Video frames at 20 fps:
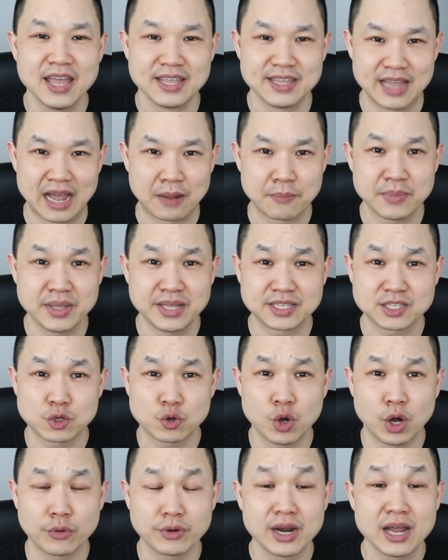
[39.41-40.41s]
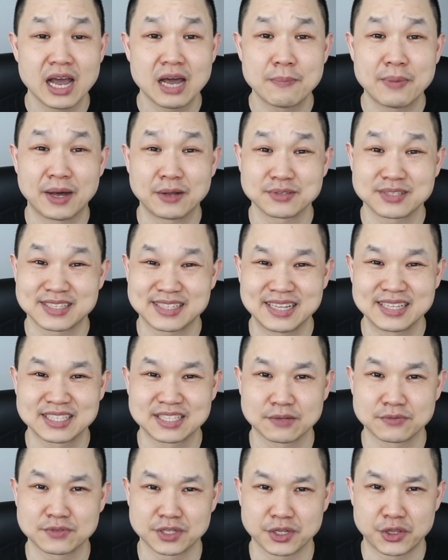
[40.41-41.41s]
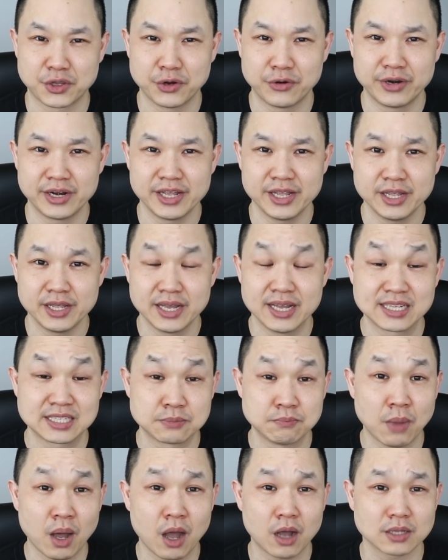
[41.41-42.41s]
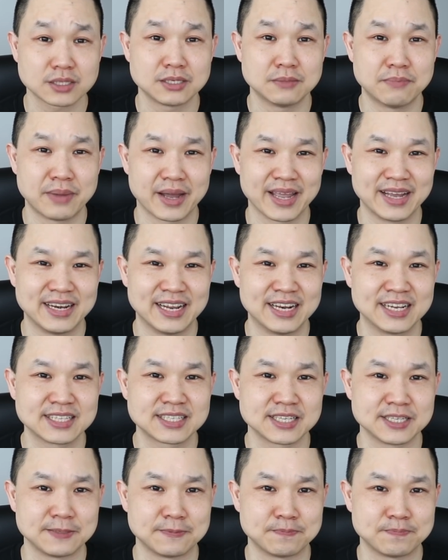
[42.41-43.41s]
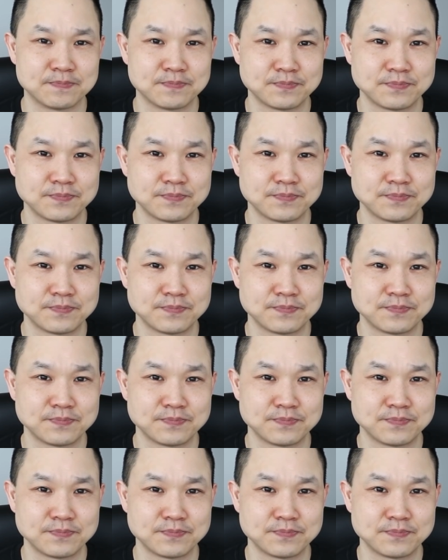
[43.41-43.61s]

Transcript: Yang Mi's quote about sense of security is mocked by a netizen.